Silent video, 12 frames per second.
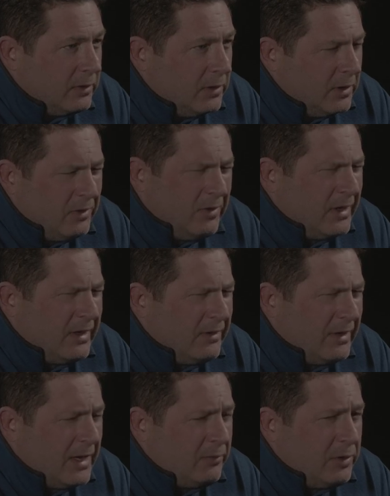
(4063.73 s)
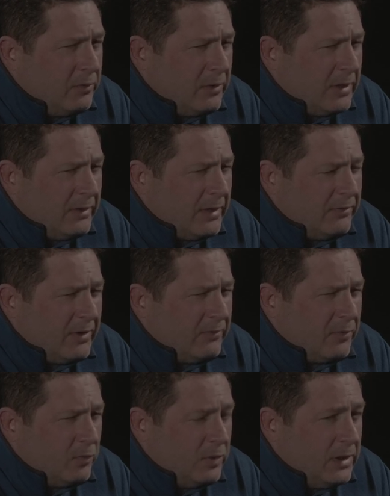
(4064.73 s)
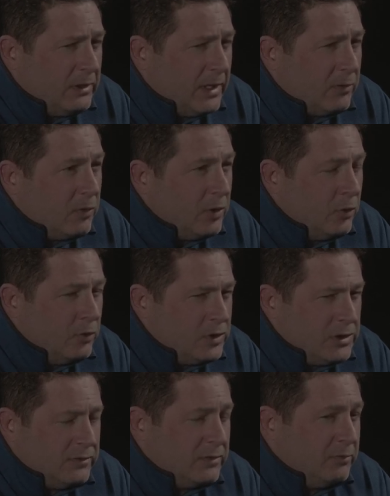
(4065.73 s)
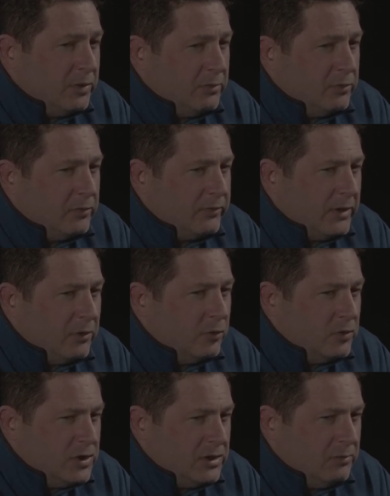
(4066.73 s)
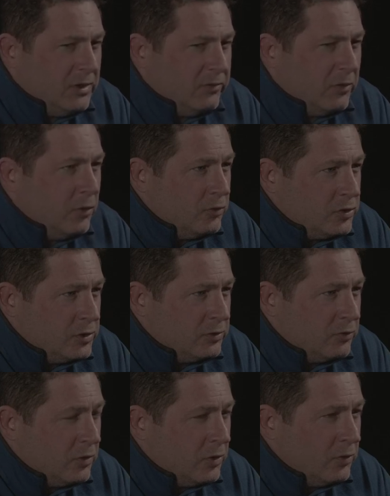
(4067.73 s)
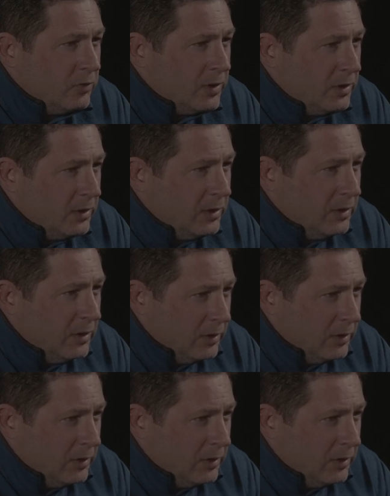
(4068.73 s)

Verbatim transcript: mm You know, I hear a lot of people like they say for weed, like what OG. Some people say OG means ocean grown.